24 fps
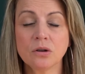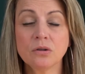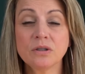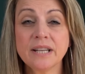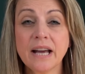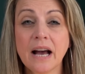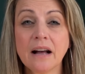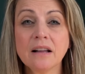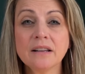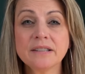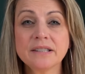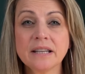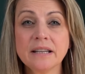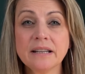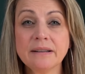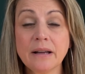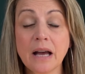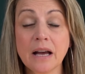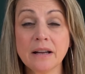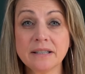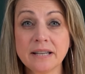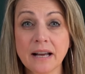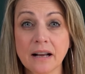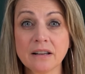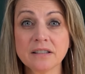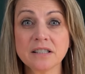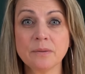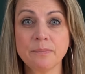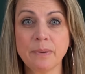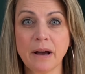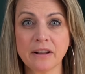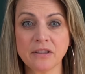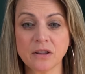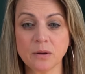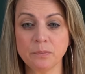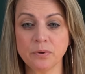i tell us, a, uh, tell us
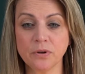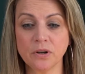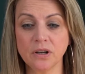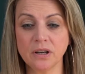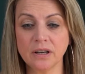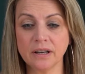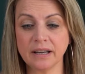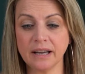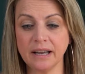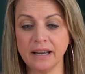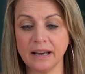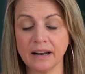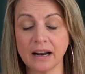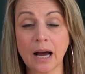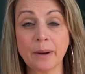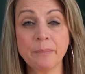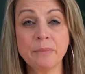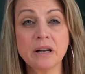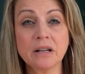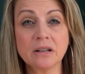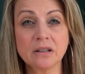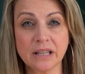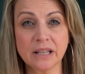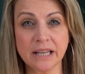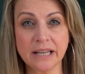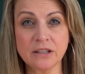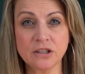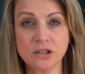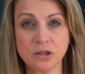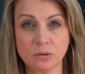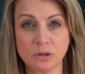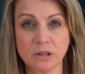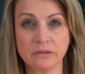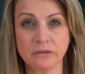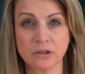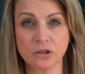about the book, and I'm going to link
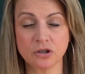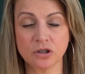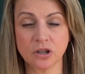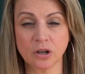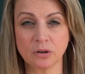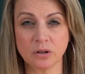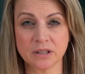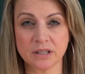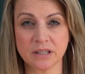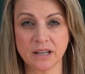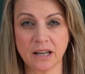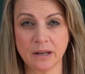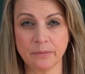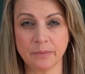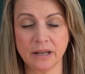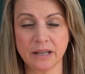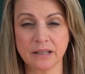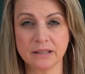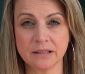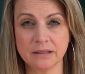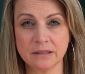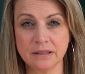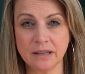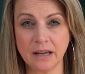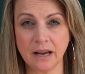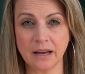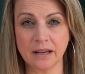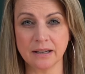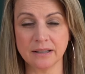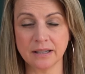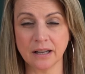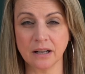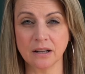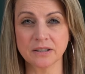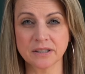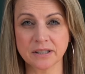to it in the show notes today. But uh, yeah.
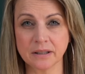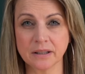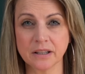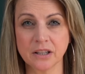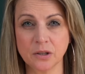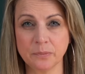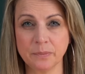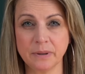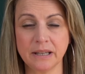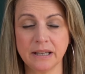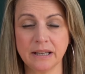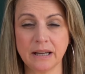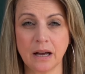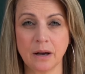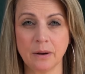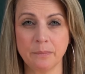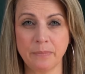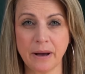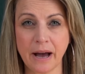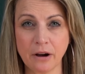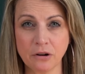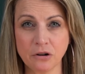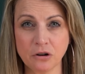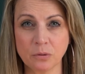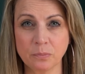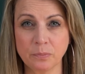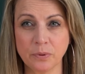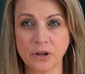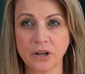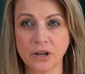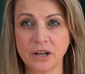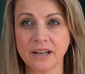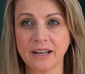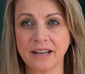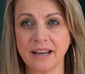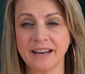uh, tell us a little bit about your
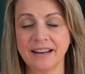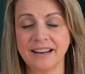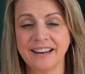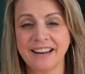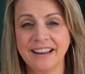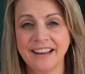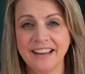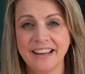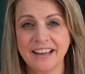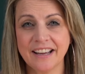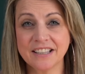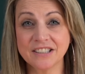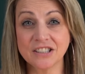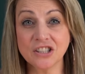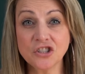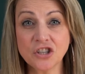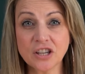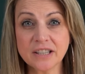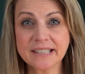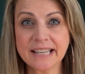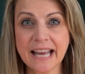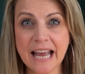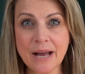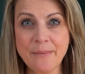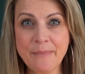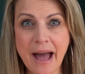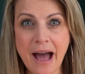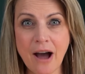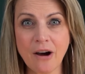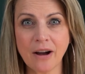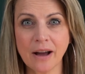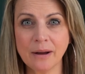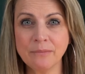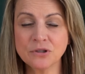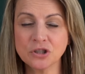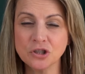book, and because it just came
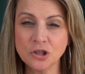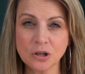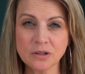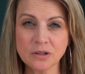out, I'm so